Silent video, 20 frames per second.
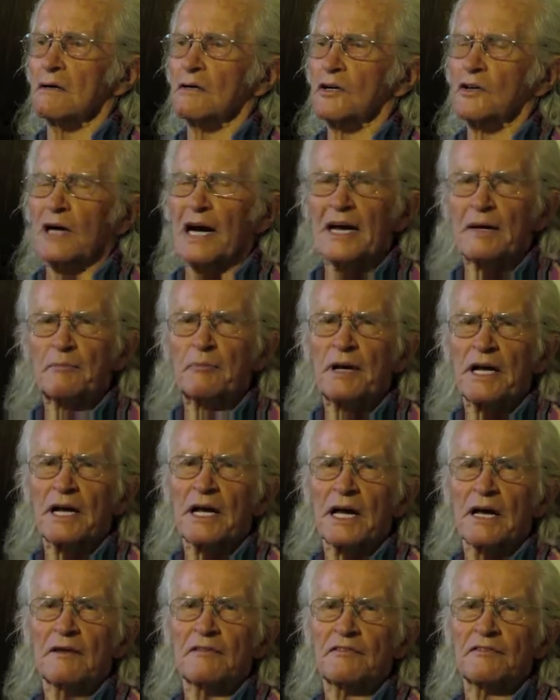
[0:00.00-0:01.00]
great
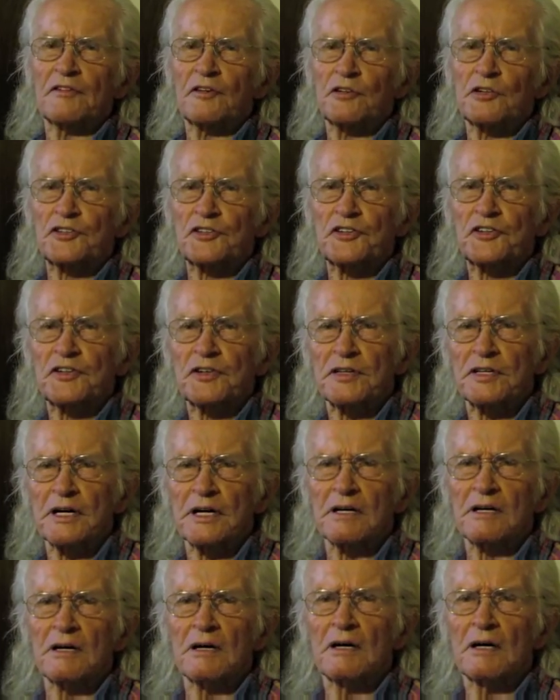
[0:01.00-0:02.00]
believers
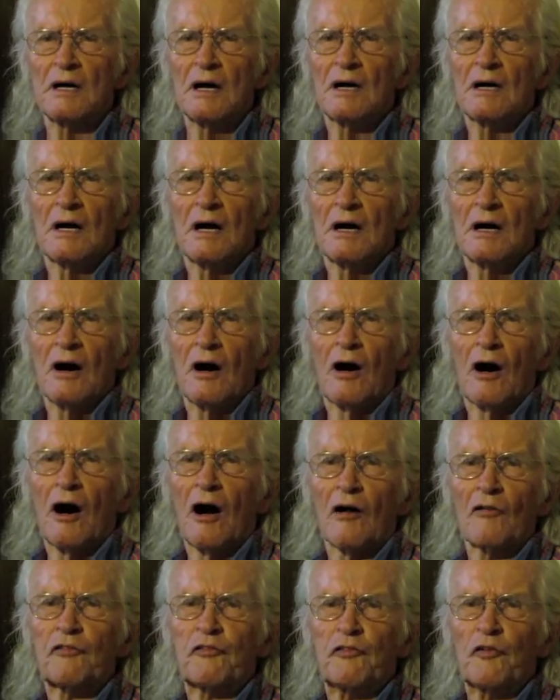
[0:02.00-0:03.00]
that
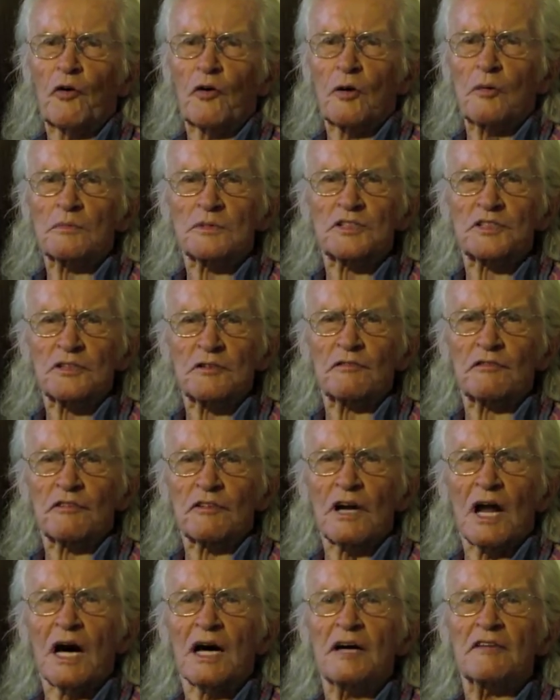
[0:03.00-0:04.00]
all forms of
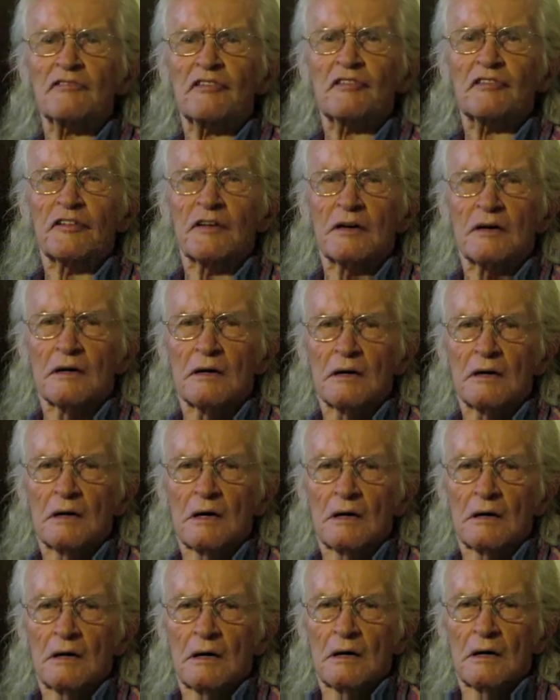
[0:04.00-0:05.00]
life,
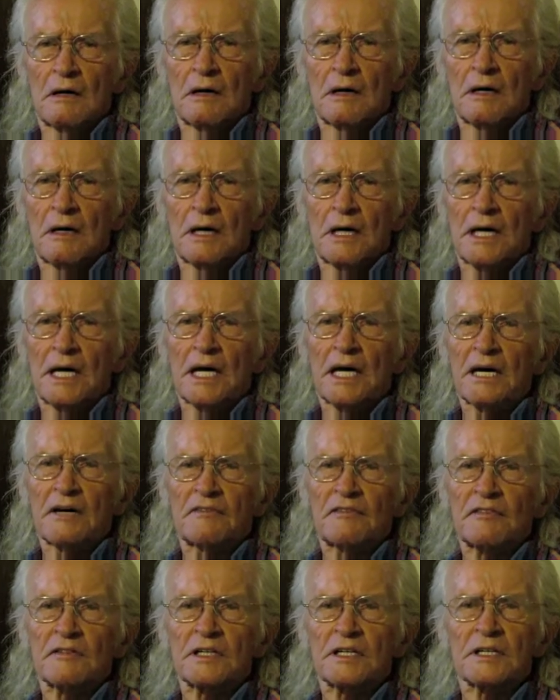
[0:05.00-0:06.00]

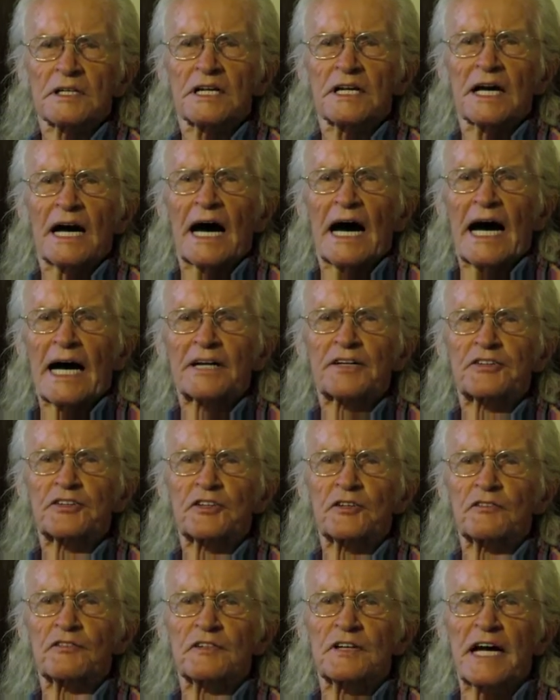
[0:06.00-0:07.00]
even the acts
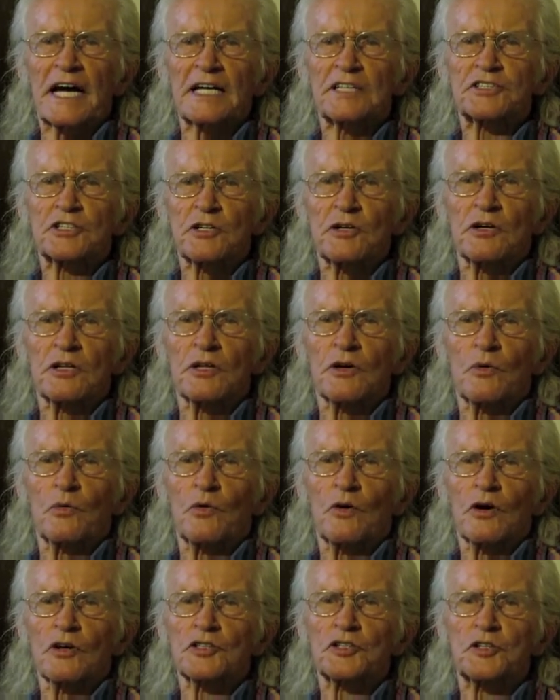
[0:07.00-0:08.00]
of nature, there
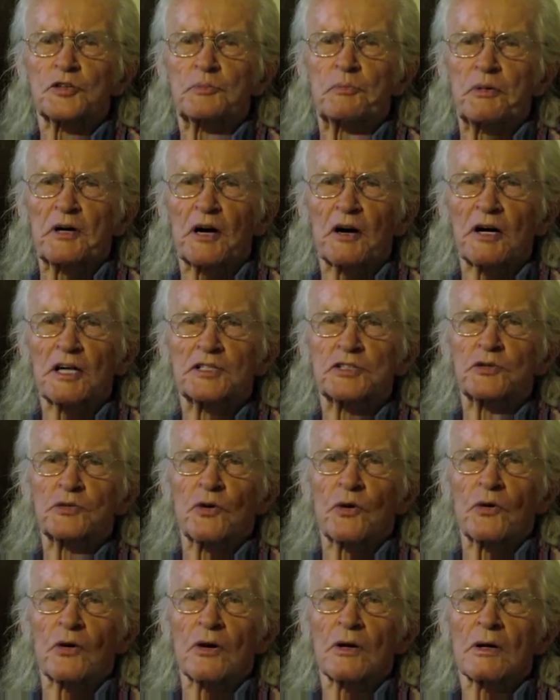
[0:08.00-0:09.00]
were
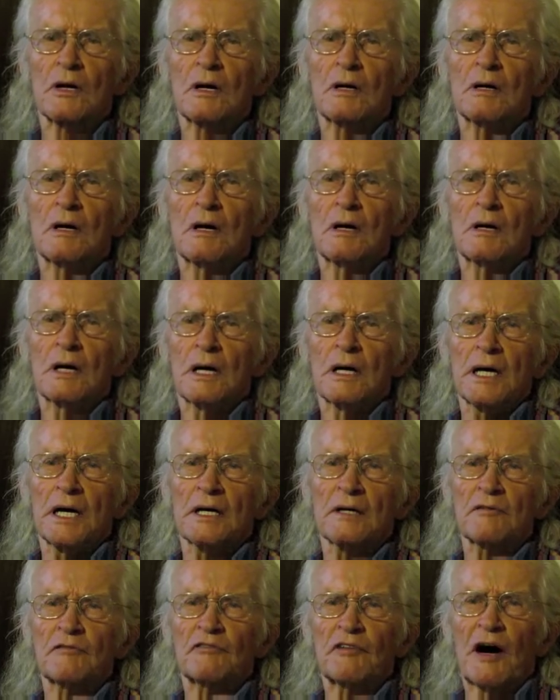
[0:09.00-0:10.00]
spiritual
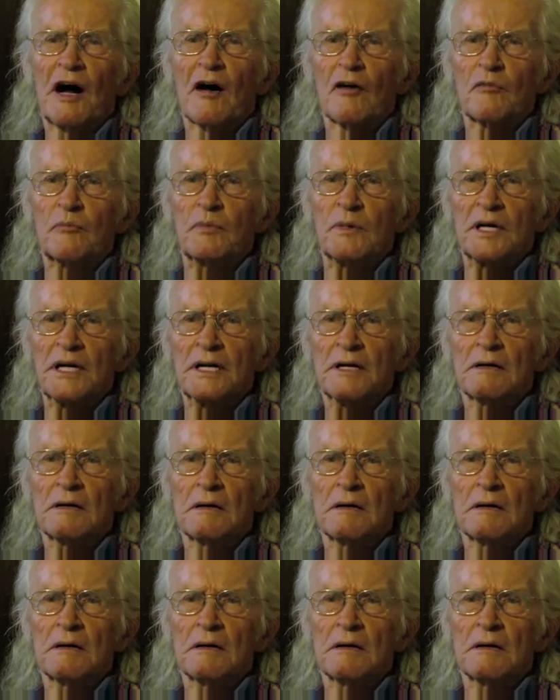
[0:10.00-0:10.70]
involvement.